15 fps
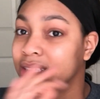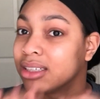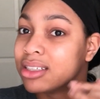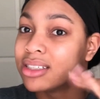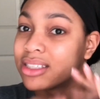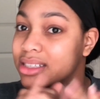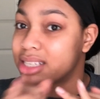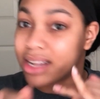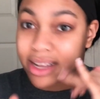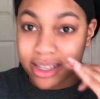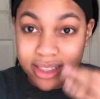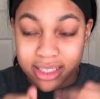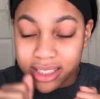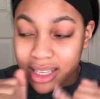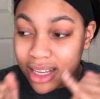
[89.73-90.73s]

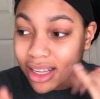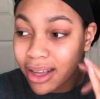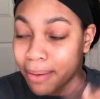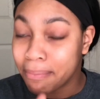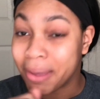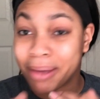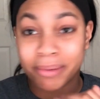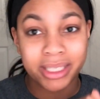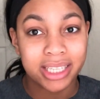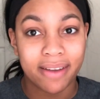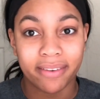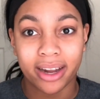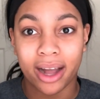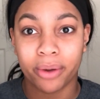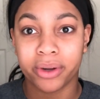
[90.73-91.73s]
6, maybe 7
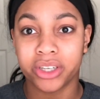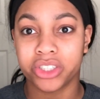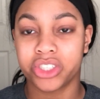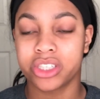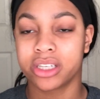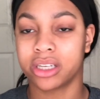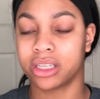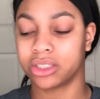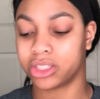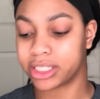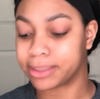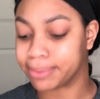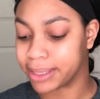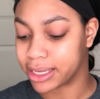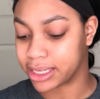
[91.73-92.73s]
hours, just
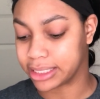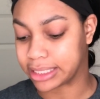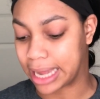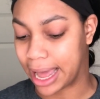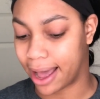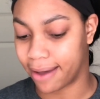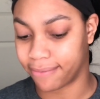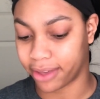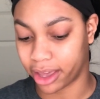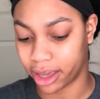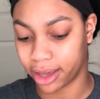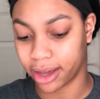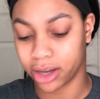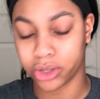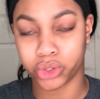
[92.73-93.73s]
because I have a
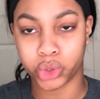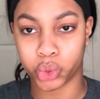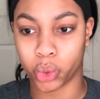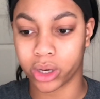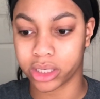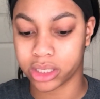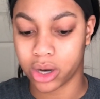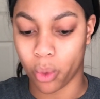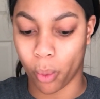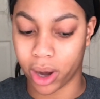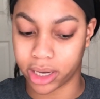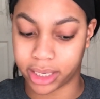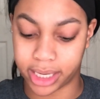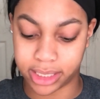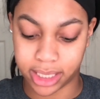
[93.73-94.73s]
short work day
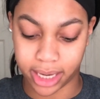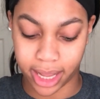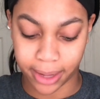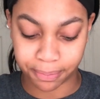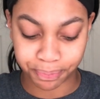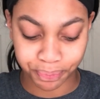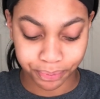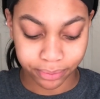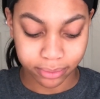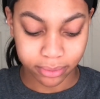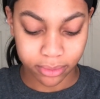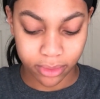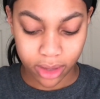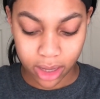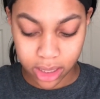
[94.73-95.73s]
today.
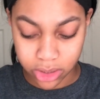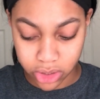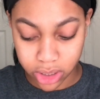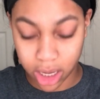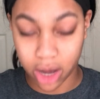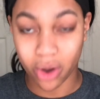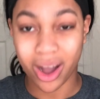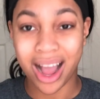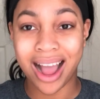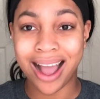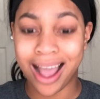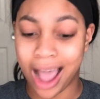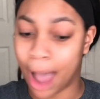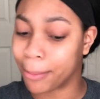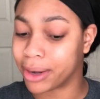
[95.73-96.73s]
So
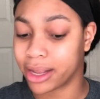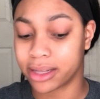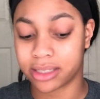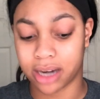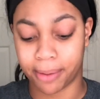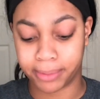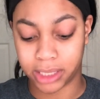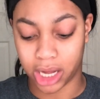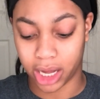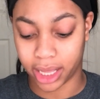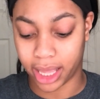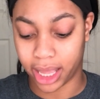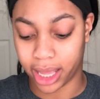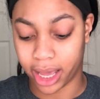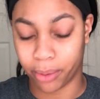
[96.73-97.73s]
I'm going to stop
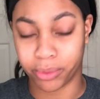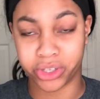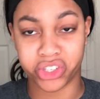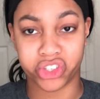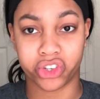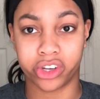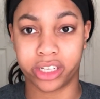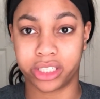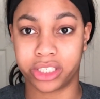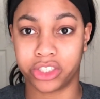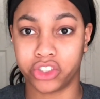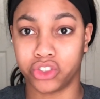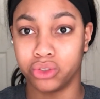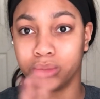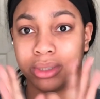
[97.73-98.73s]
talking and we're just going
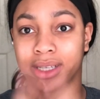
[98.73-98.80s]
to